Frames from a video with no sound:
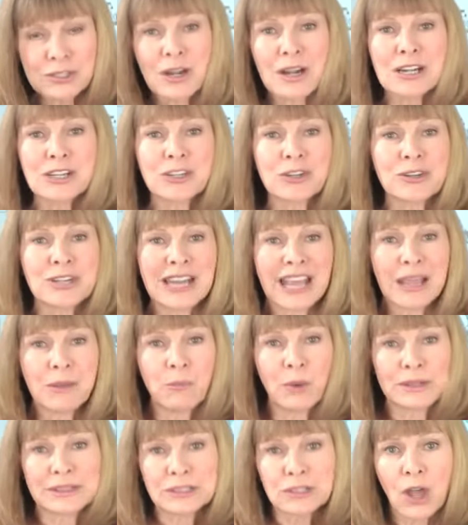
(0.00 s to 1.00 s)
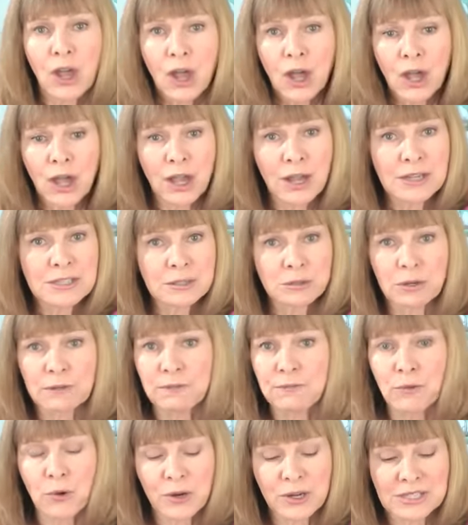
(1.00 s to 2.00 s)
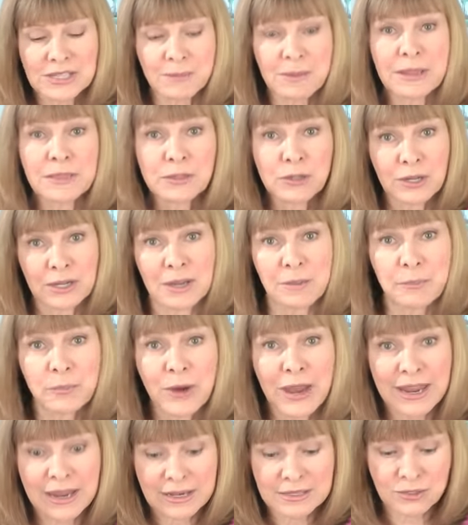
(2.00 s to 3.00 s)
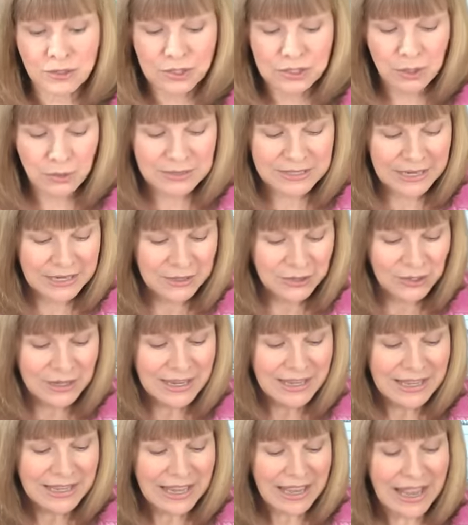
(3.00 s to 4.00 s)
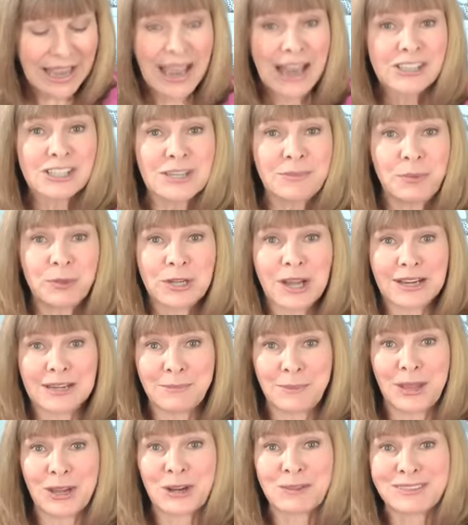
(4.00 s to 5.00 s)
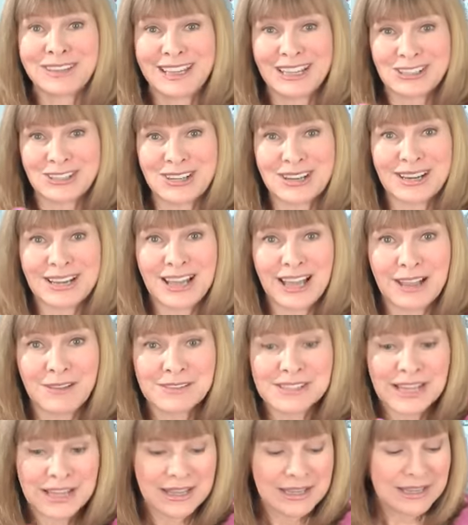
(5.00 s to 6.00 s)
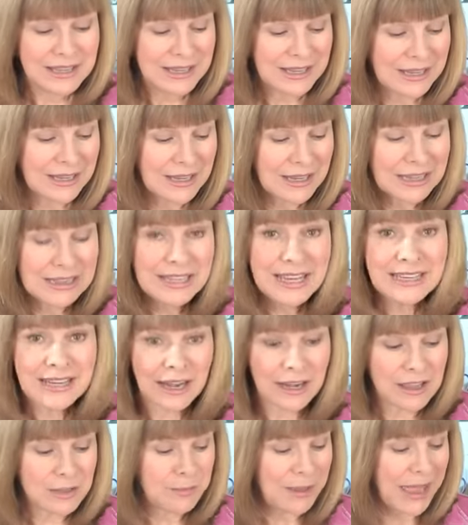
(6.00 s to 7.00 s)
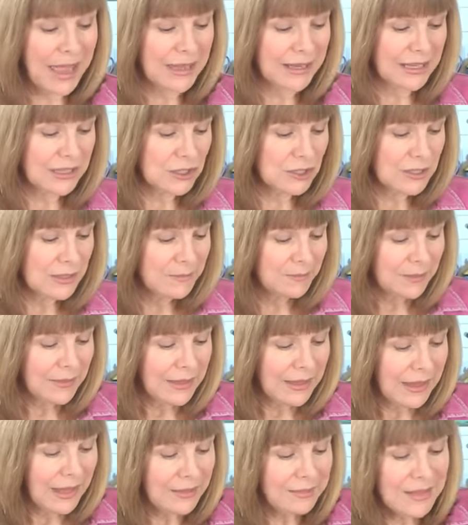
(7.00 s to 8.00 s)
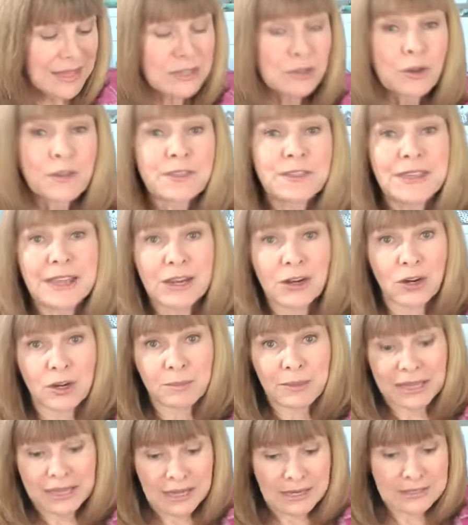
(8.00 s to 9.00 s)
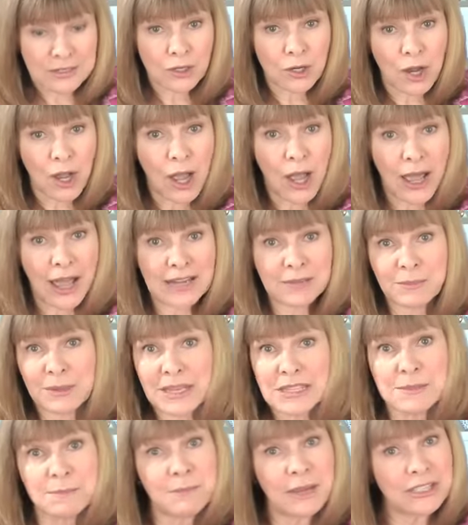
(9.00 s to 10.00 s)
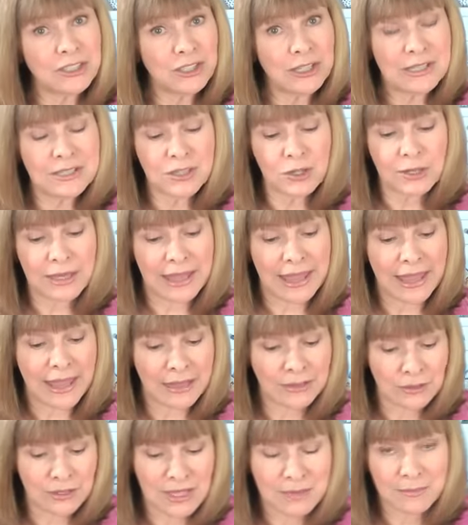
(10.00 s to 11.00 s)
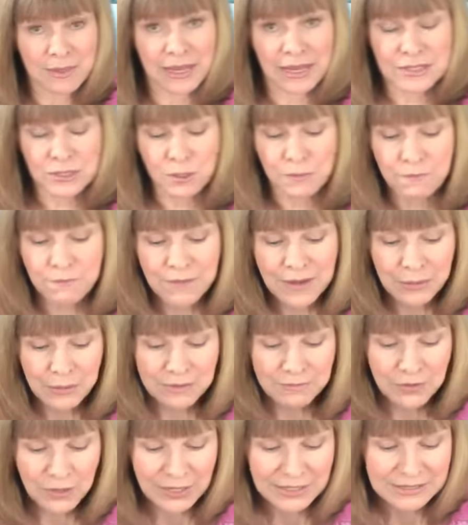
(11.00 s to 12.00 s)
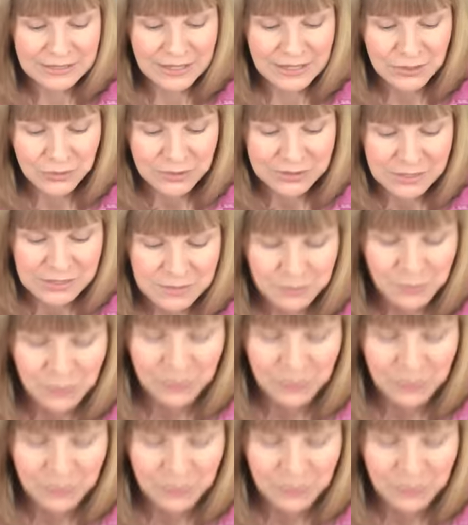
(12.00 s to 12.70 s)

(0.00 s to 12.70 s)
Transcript: start turning them with tongs or a fork or something, they're going to break because they're so tender. I actually put on a pair of kitchen gloves, uh, clean out of the package, and these are thicker because they're hot, but it's much easier to handle them because they're very, very tender at this